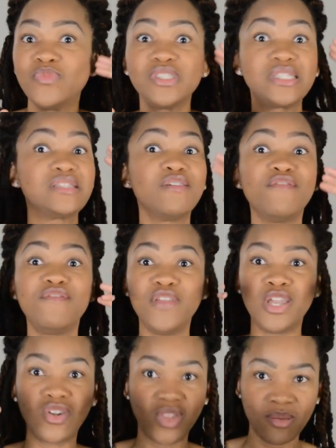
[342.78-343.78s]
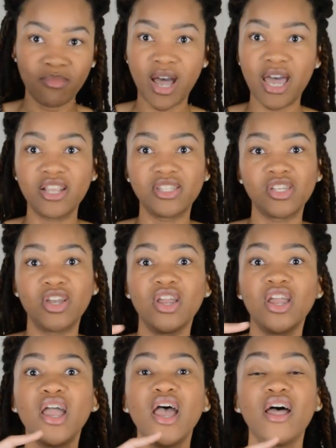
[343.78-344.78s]
severely
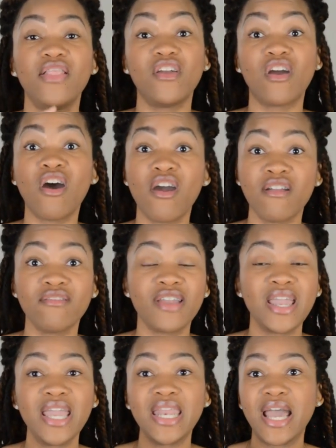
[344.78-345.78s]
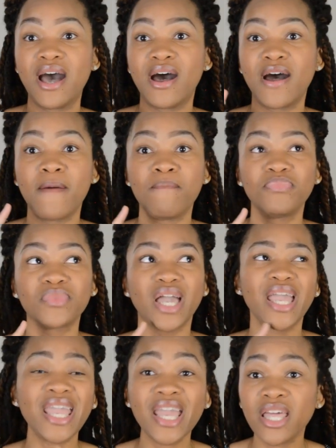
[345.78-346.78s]
monitor their heart rate um,
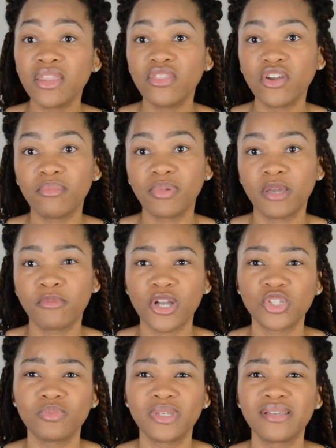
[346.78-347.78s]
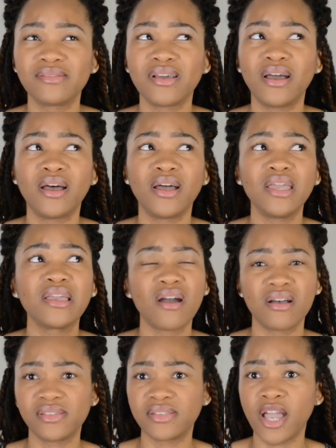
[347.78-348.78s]
and their blood pressure because uh, it
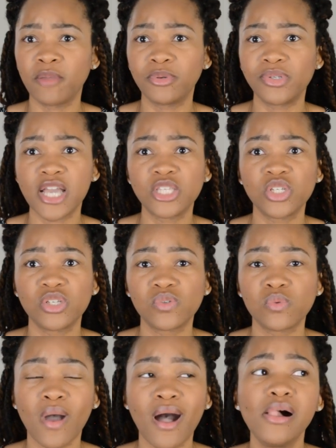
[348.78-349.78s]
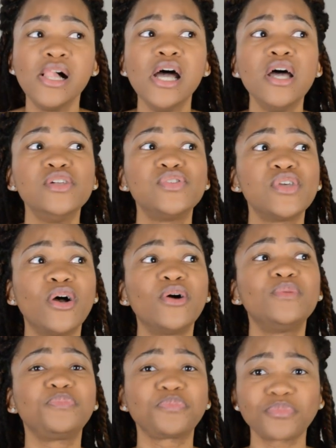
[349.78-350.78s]
causes hypotension as well.
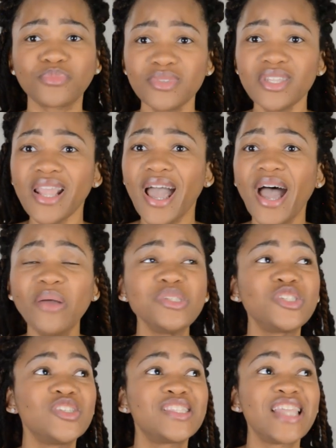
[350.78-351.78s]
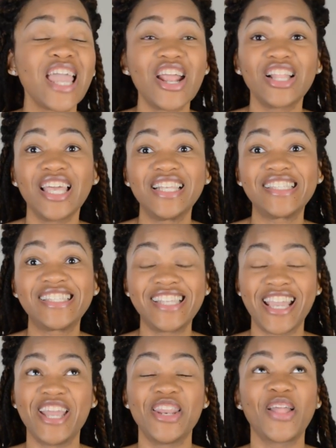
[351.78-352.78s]
So I was just there, like
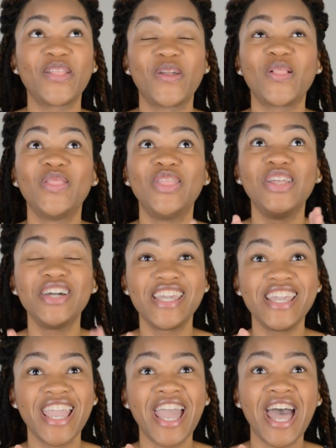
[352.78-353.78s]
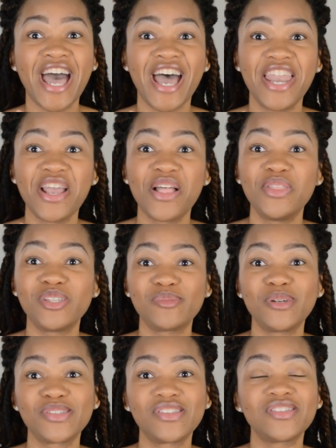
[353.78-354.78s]
standing, like looking at this
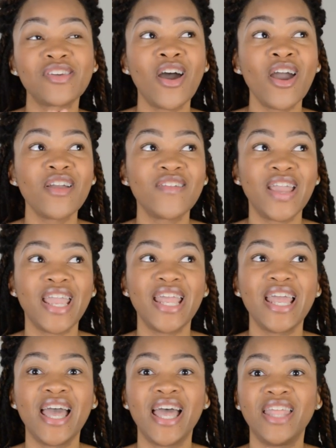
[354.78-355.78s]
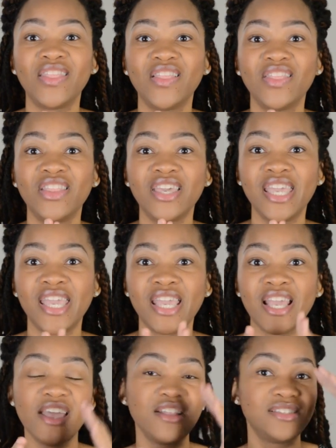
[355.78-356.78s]
person's heart rate and
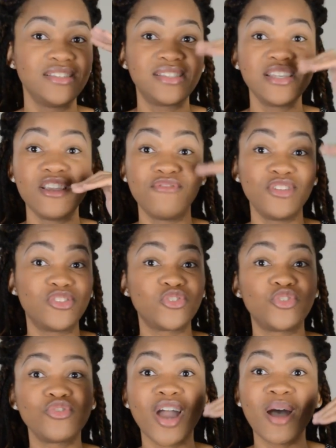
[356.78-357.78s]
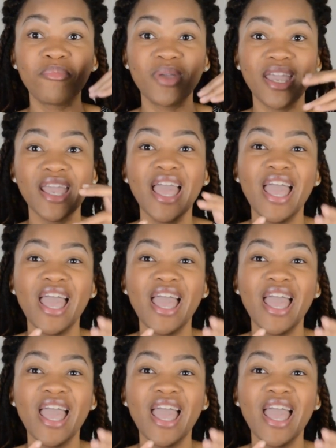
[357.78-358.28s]
looking to see if it's dropping